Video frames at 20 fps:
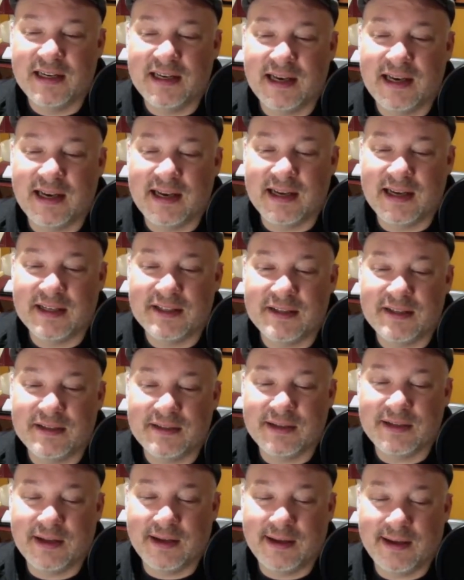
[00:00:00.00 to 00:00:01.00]

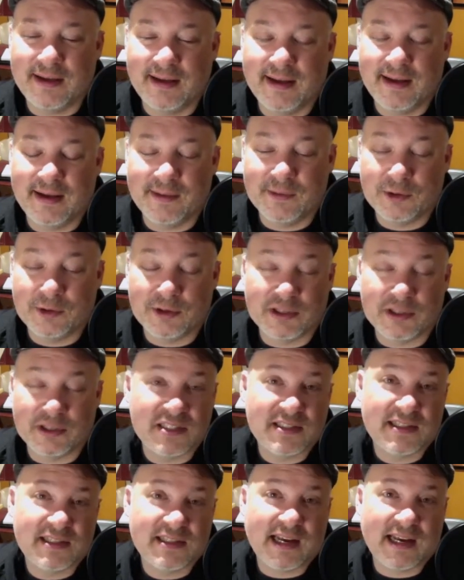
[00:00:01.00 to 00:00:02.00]
or
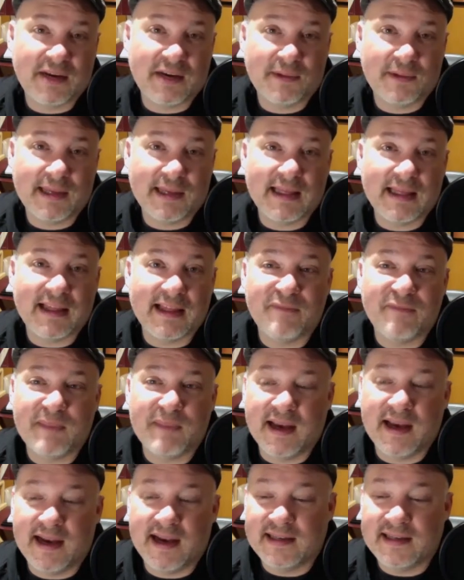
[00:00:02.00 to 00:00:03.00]
else kind of we get left
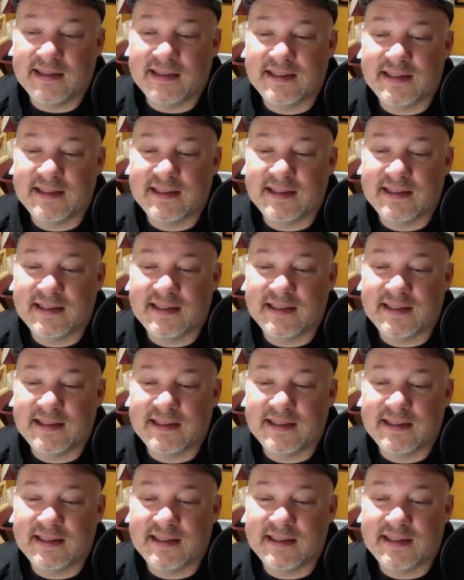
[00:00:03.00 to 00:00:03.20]
behind.